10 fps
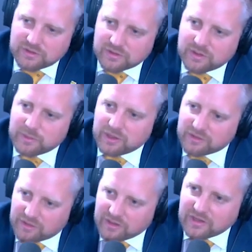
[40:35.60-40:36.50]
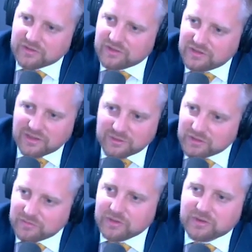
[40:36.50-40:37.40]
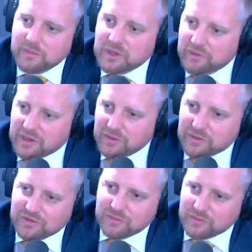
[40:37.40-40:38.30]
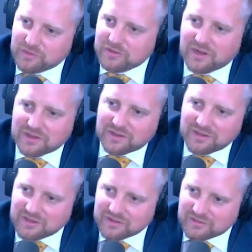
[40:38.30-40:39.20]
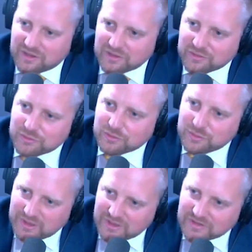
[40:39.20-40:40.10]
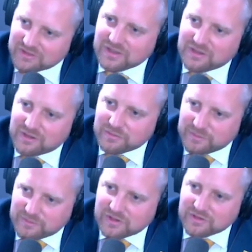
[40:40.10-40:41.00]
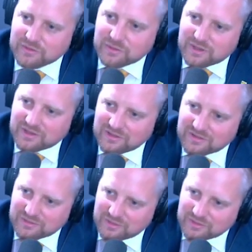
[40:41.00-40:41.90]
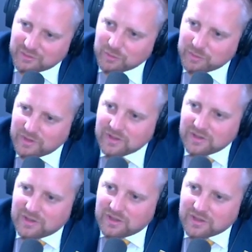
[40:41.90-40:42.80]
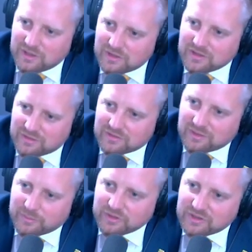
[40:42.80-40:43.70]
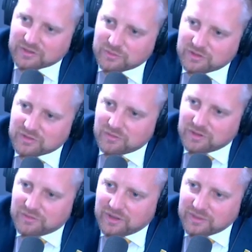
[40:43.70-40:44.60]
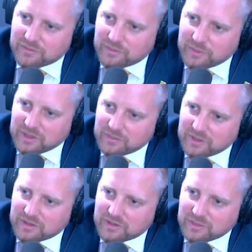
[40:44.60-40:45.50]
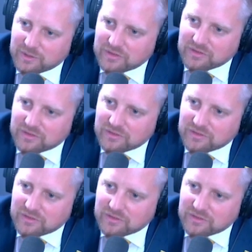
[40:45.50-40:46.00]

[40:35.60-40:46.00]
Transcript: Liberland are nice and they don't have a criminal record. So if the drug addict starts to steal just to get his dope, it's something that would disqualify him from becoming a Liberland citizen.